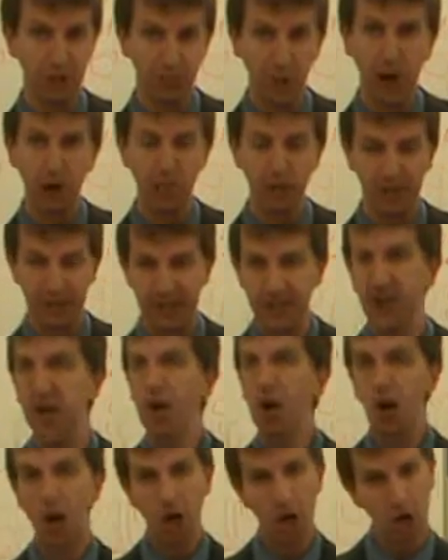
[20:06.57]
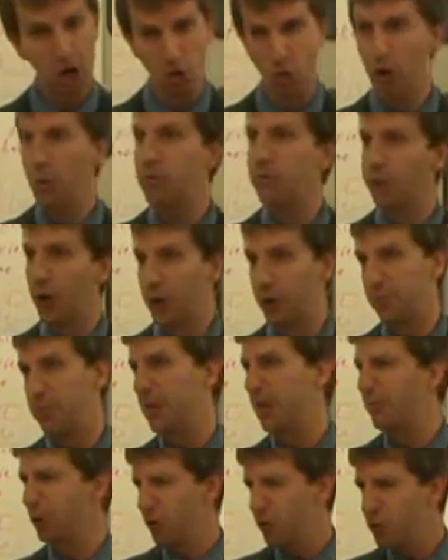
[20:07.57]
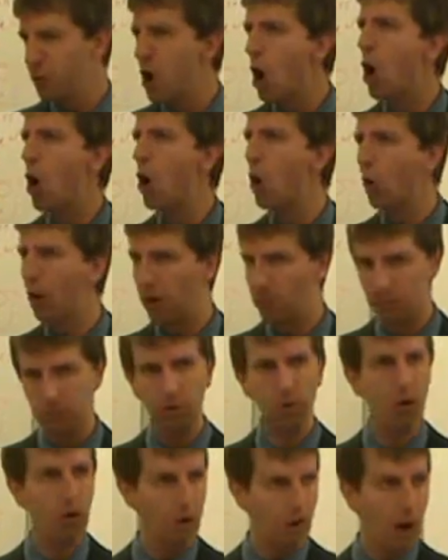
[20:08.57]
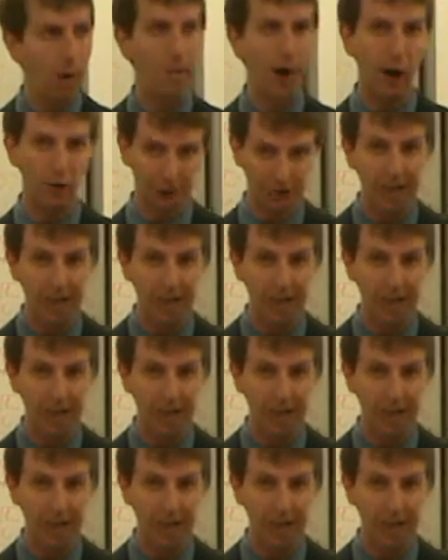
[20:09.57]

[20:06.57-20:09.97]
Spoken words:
probably a group of other people who know about